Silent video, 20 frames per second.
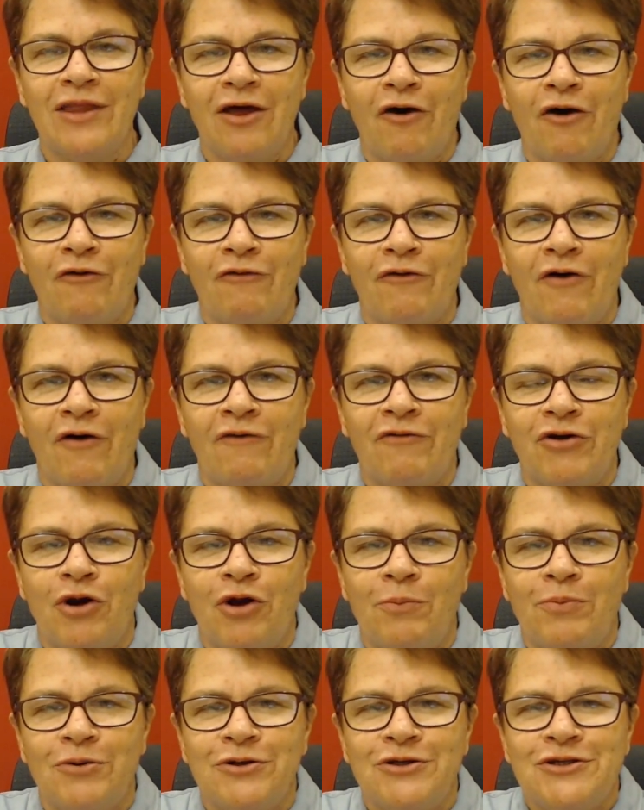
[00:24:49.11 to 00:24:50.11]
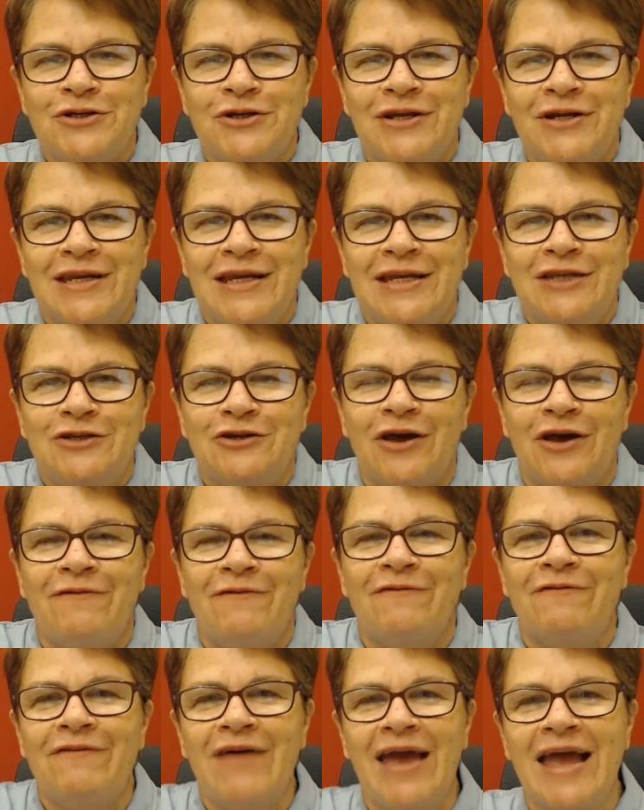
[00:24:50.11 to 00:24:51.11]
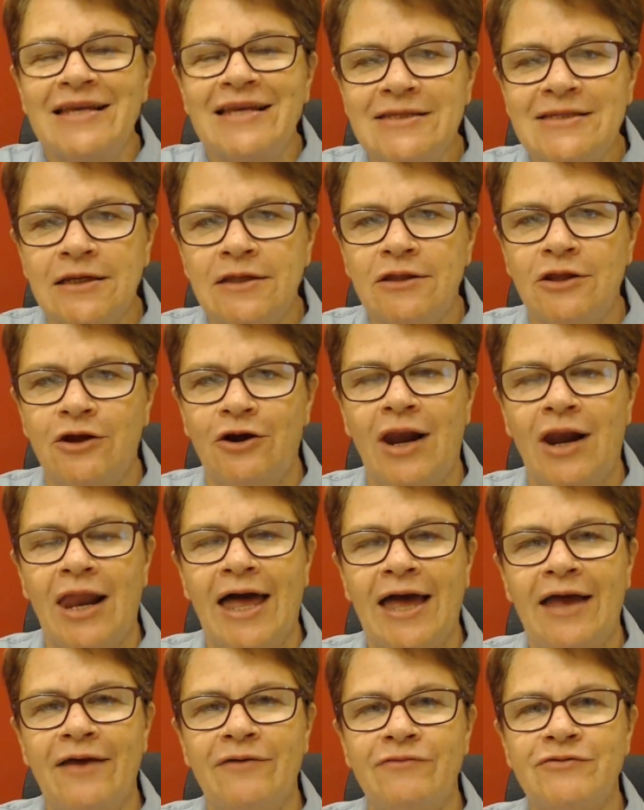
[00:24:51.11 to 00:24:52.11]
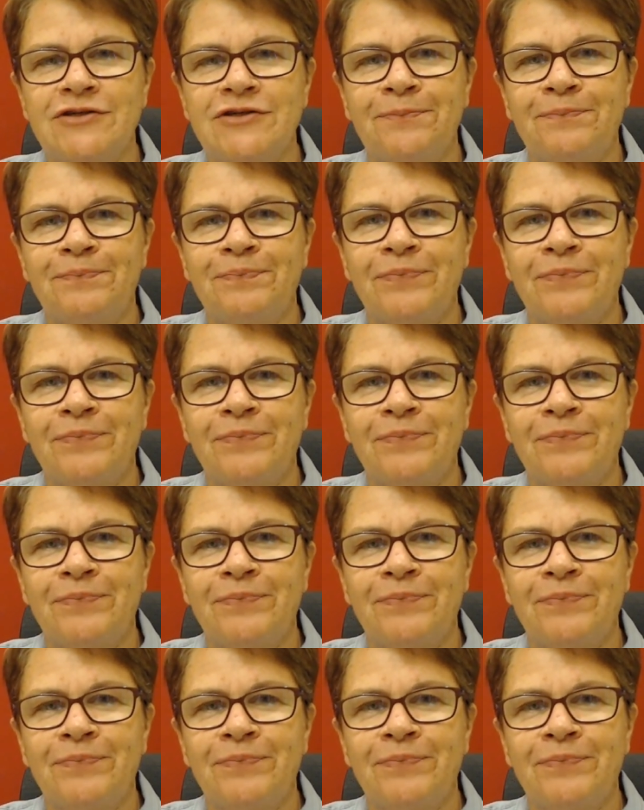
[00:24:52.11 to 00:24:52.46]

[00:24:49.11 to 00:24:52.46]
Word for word: of, of an opportunity to invest in their lives